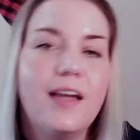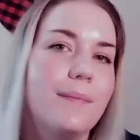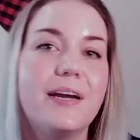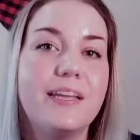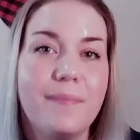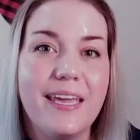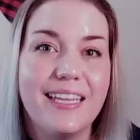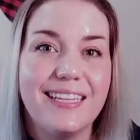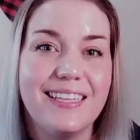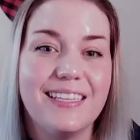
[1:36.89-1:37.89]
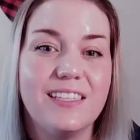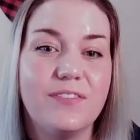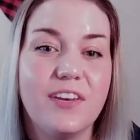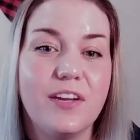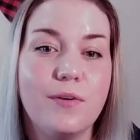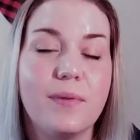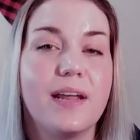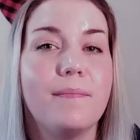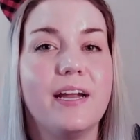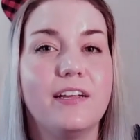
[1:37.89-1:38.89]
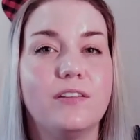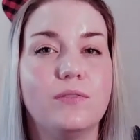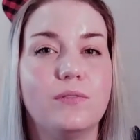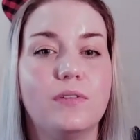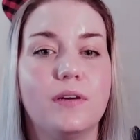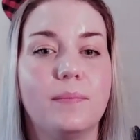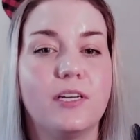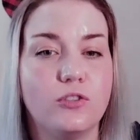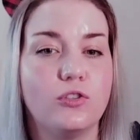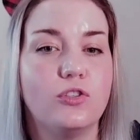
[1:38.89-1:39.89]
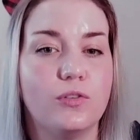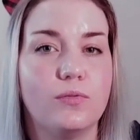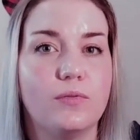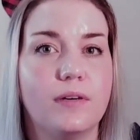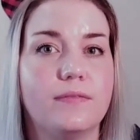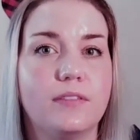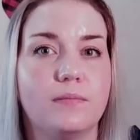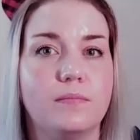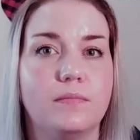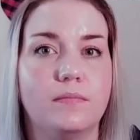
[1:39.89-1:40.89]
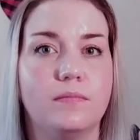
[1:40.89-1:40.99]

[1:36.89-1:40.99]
I'm not going to make anything in this video, but I might include a picture or two of some,